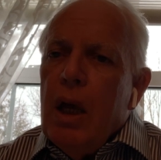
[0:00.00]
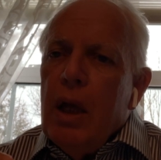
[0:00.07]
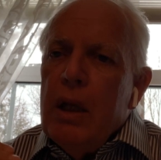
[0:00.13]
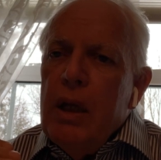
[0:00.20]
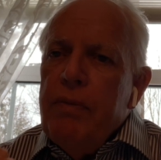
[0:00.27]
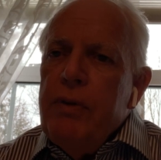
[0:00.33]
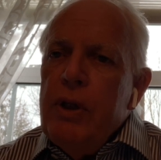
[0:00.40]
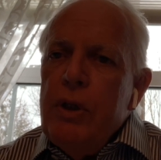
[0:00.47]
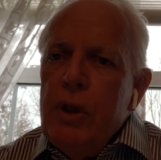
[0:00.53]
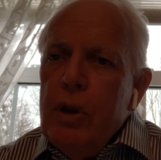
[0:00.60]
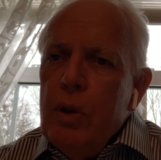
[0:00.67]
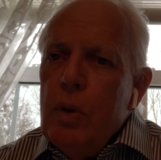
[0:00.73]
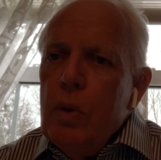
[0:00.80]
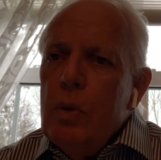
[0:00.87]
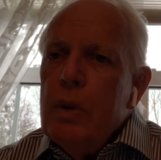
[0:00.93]
If you
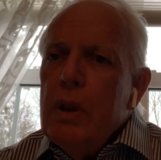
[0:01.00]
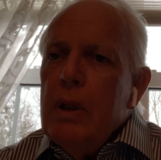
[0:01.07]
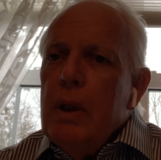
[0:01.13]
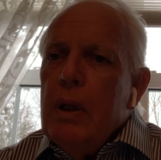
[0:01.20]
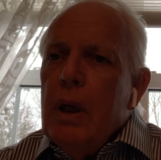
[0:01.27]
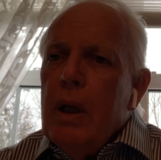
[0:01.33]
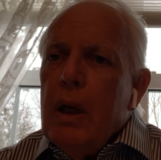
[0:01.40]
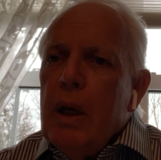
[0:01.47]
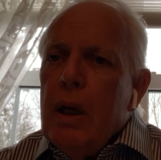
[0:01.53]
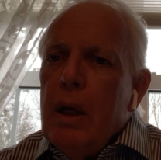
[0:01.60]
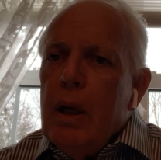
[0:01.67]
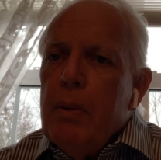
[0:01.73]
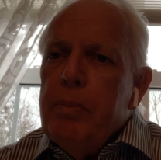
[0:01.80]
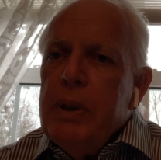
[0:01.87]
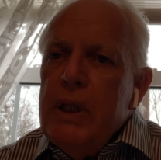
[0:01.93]
do,
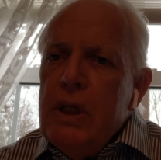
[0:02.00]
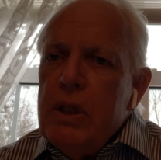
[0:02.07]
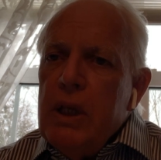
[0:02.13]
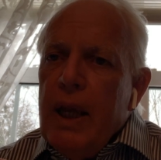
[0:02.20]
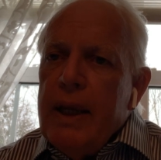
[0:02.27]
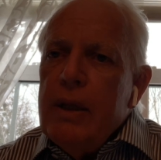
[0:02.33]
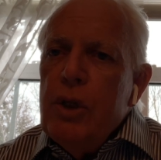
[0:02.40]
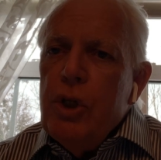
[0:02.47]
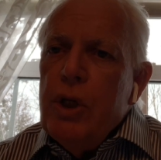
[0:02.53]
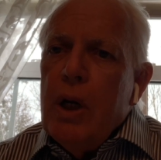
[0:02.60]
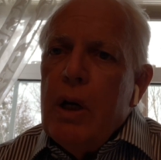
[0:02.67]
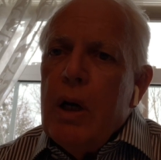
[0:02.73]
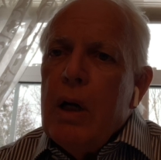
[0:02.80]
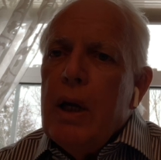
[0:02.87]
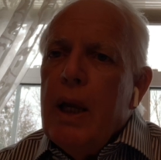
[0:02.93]
please like and
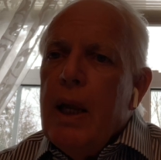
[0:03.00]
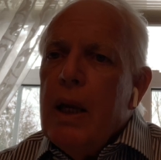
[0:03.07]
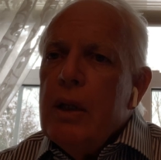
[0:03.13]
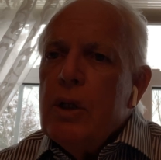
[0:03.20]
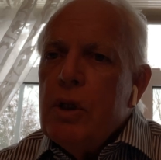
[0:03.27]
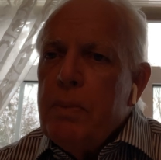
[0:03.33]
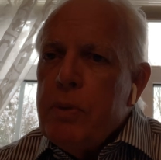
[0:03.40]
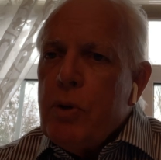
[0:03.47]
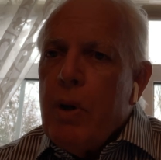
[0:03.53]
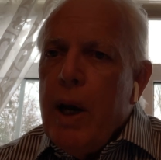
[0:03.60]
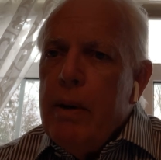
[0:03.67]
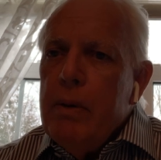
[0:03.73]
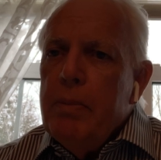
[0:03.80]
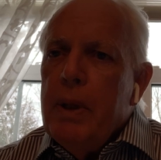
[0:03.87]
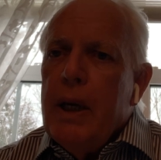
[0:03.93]
share and
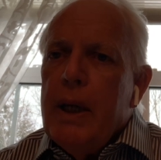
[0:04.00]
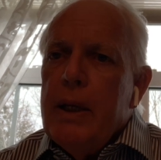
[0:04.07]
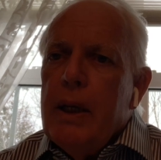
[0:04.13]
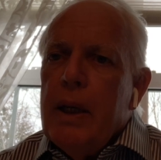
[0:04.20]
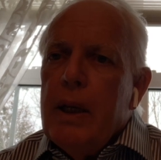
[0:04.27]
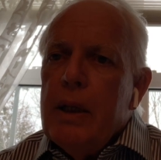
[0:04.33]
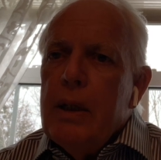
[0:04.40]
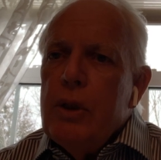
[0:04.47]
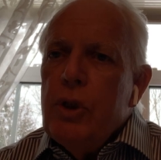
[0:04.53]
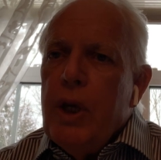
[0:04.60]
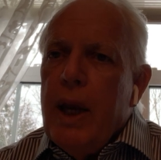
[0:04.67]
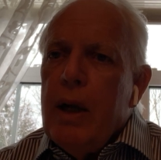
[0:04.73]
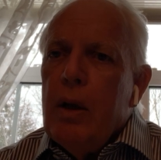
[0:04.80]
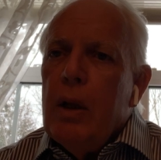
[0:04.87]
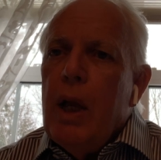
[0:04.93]
subscribe to my
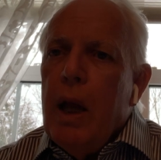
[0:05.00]
channel.